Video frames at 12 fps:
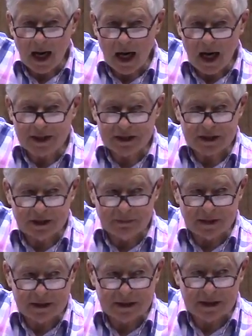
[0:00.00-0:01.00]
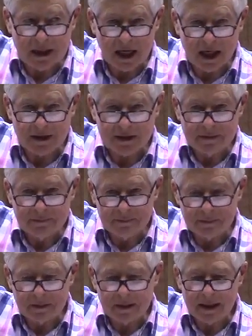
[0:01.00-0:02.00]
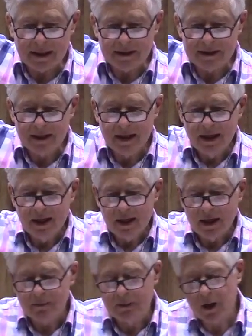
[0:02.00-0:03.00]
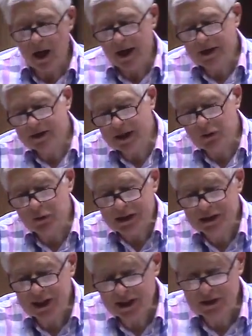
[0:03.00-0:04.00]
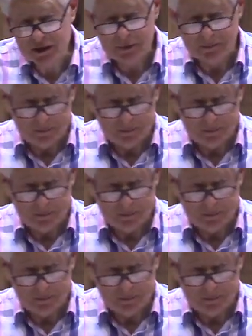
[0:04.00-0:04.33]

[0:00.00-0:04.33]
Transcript: I shall be as God pride, a pride that rejected